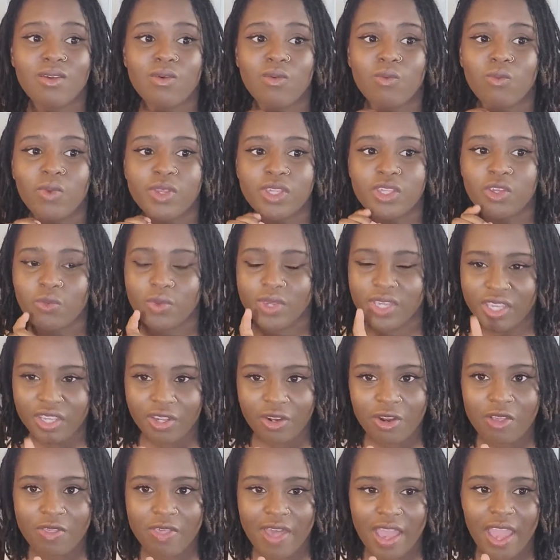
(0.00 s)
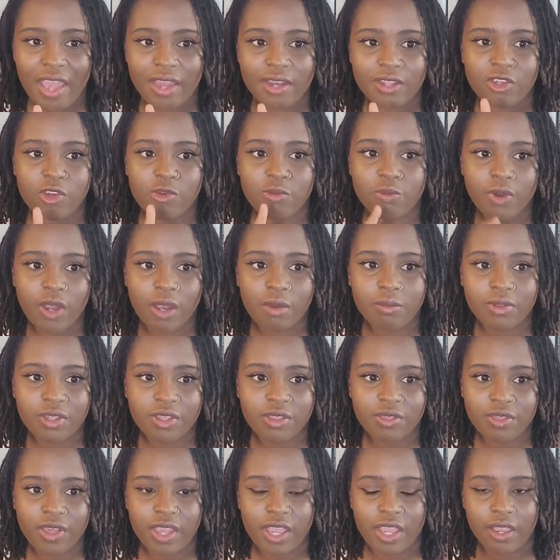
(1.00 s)
When you hear that, you probably
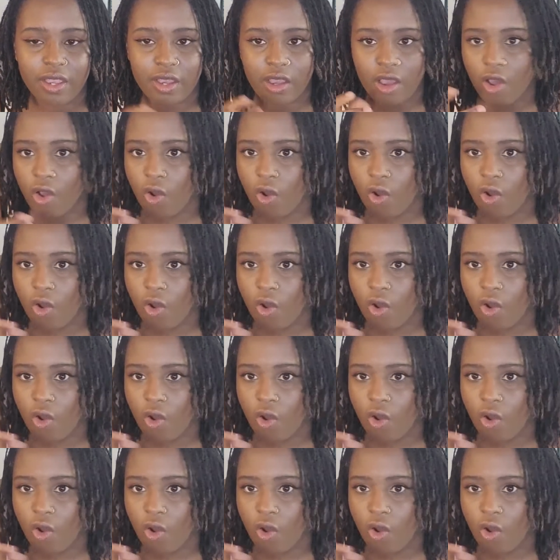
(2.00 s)
think,